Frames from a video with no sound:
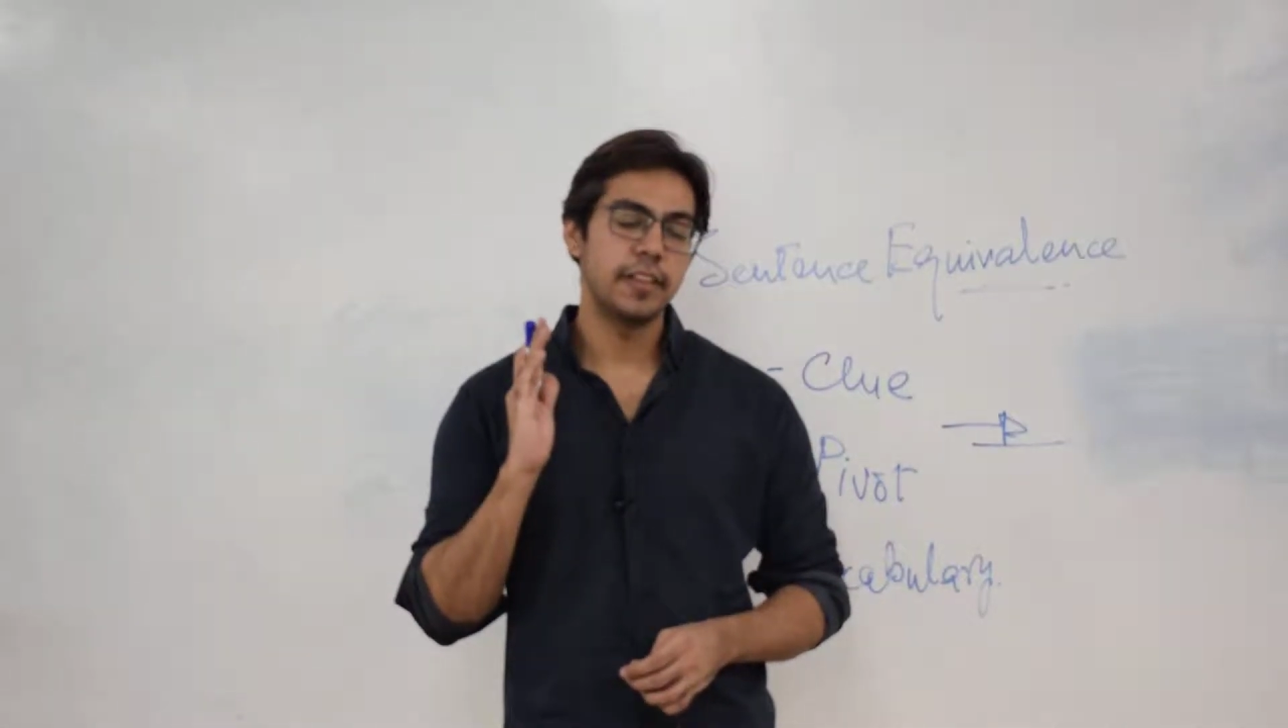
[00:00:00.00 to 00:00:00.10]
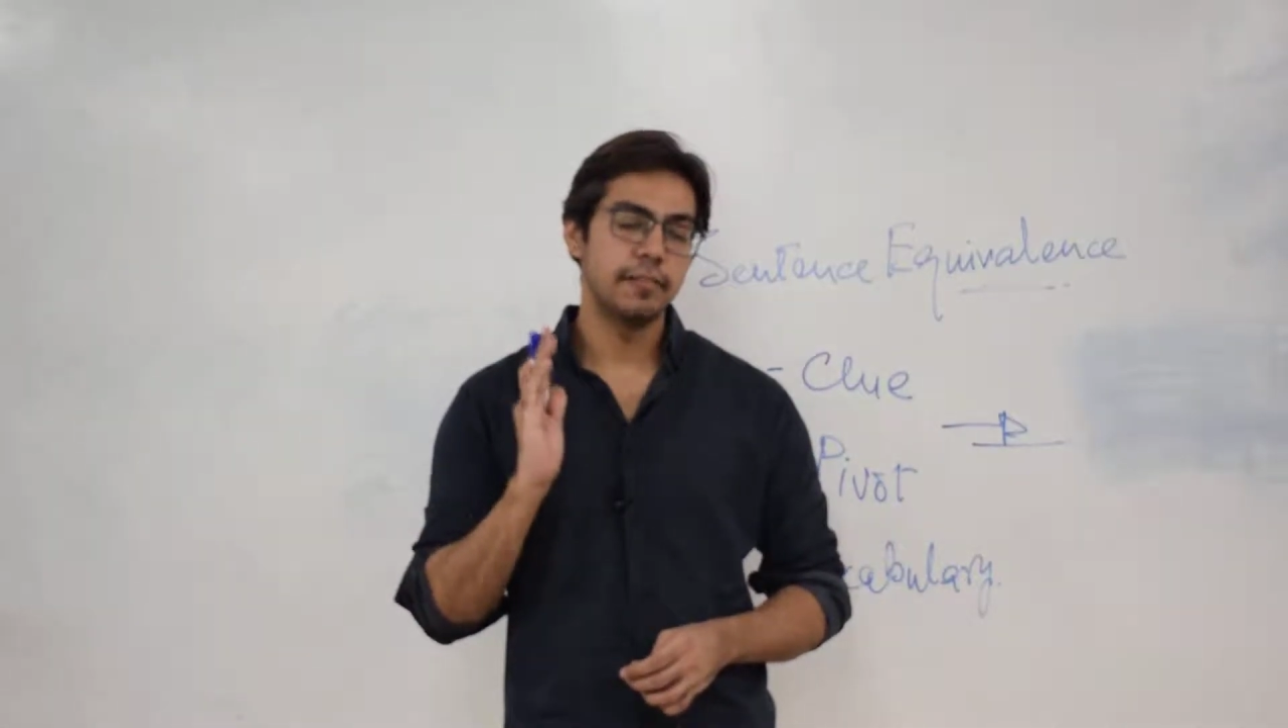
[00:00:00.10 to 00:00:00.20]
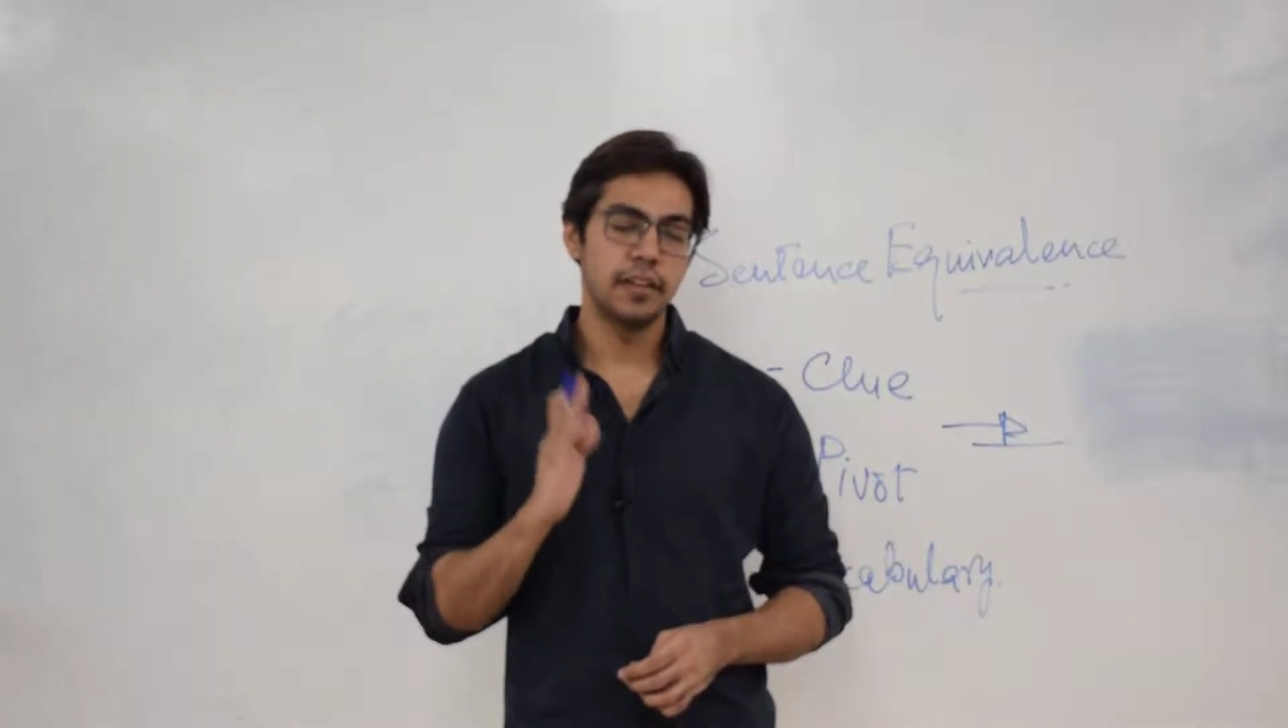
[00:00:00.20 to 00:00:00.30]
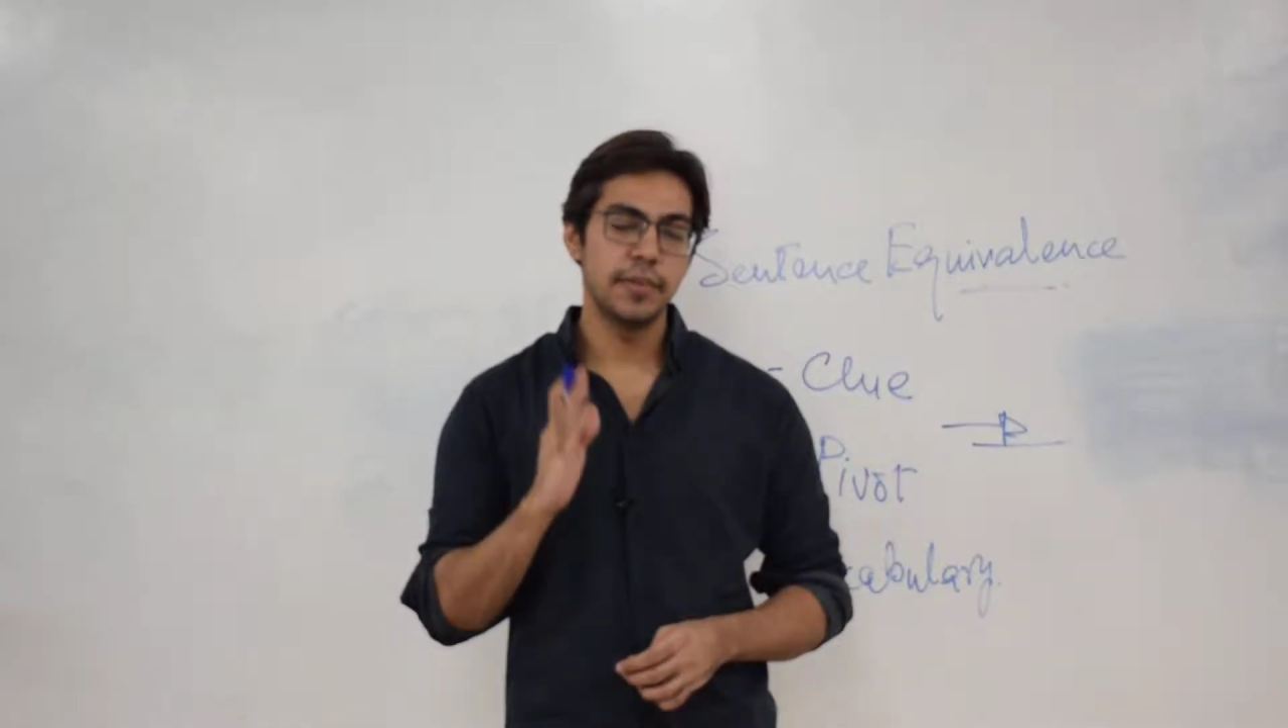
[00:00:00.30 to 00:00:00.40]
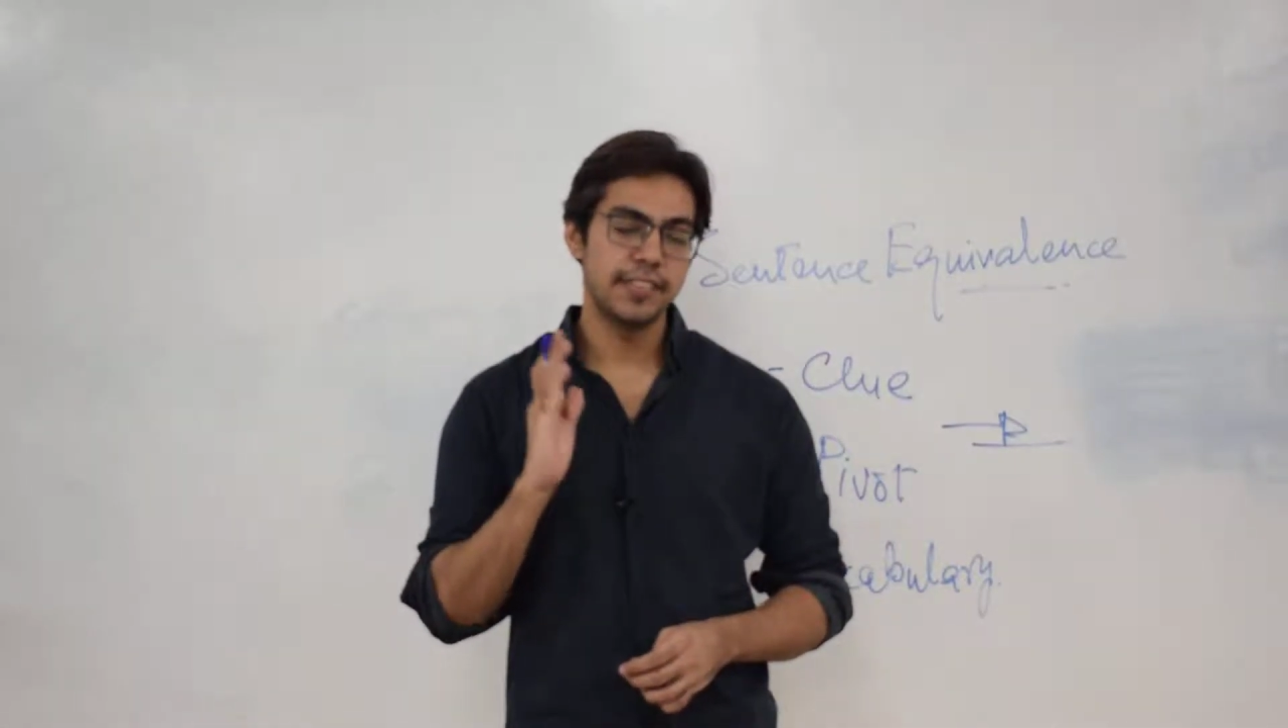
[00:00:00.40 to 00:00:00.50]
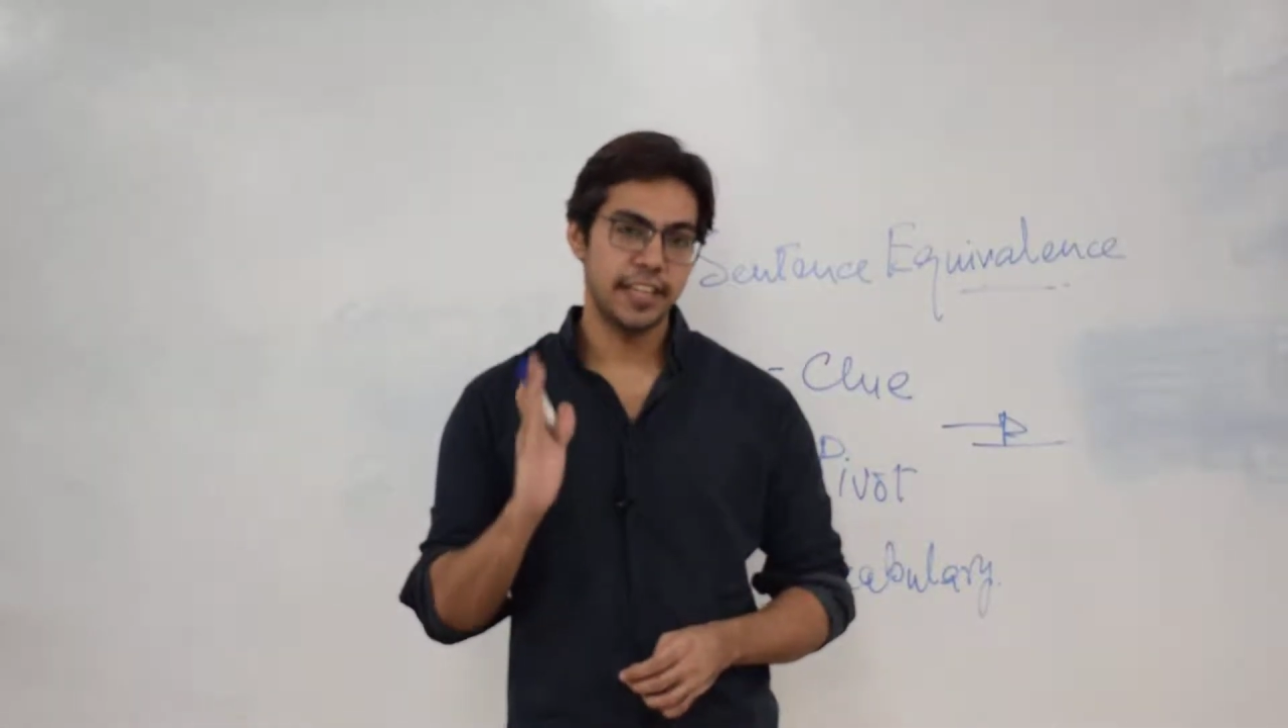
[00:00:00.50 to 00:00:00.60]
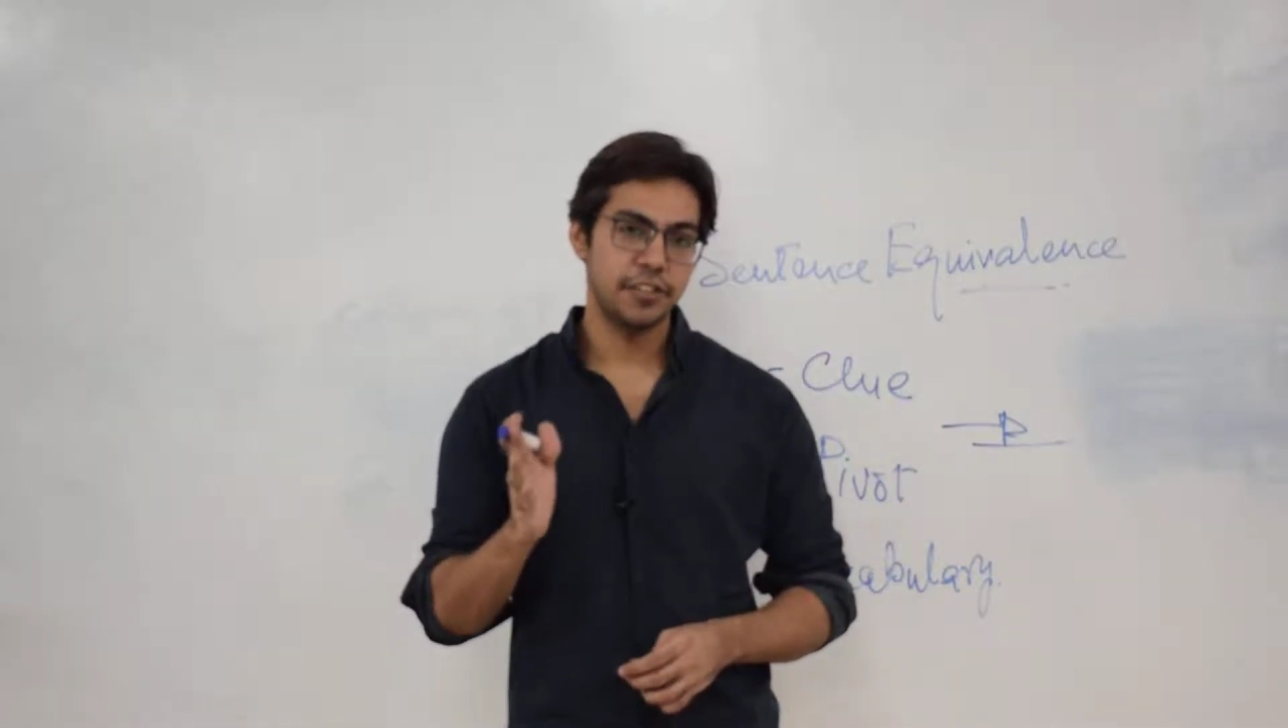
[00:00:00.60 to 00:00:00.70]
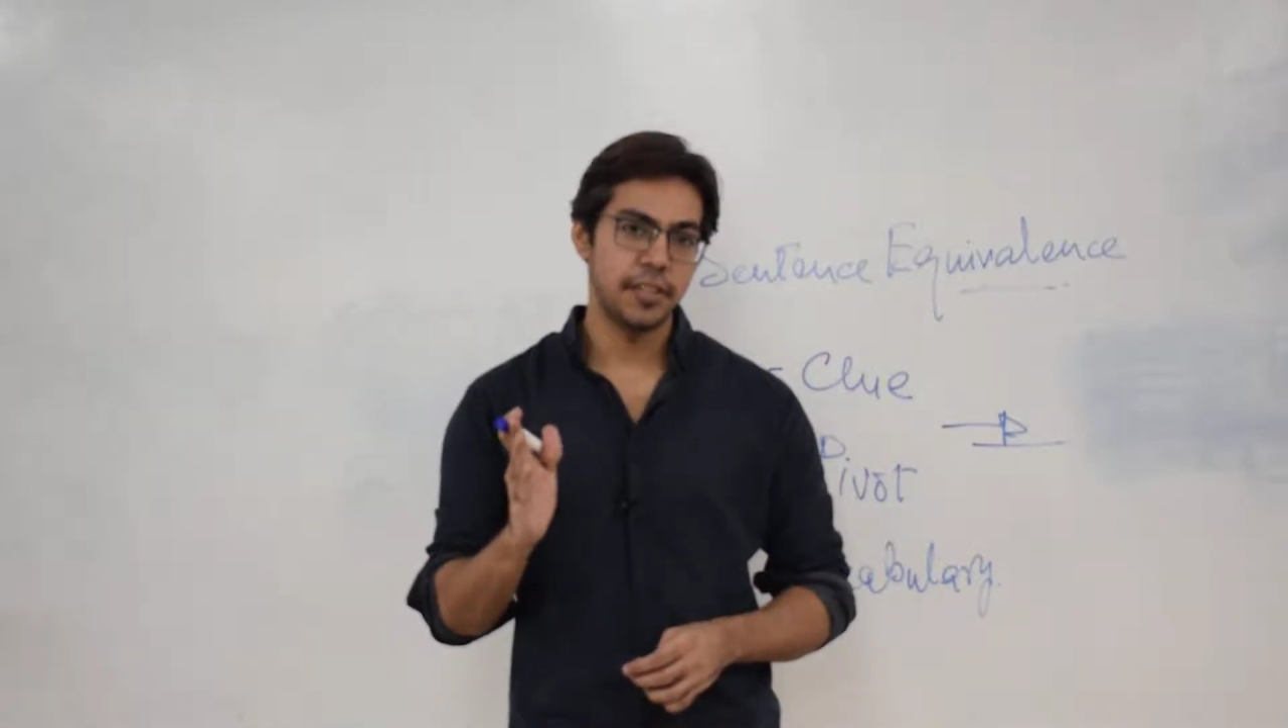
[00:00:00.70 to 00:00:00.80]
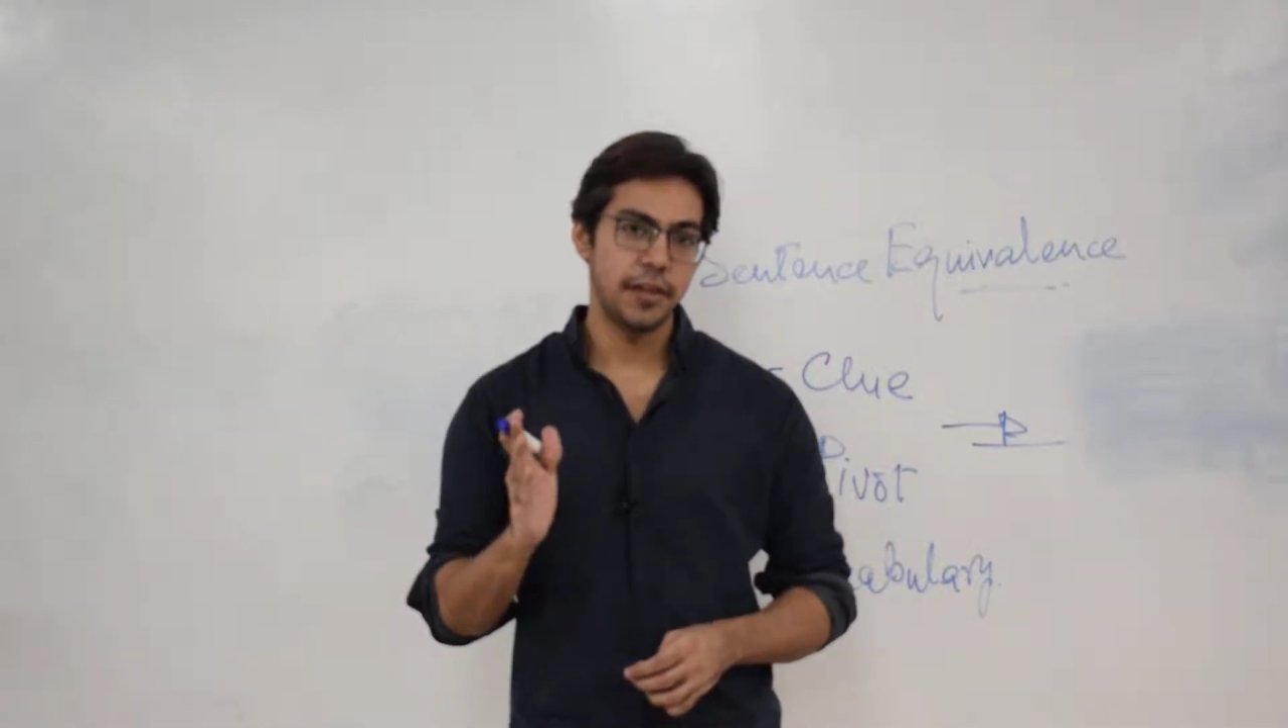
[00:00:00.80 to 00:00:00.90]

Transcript: the verbal section.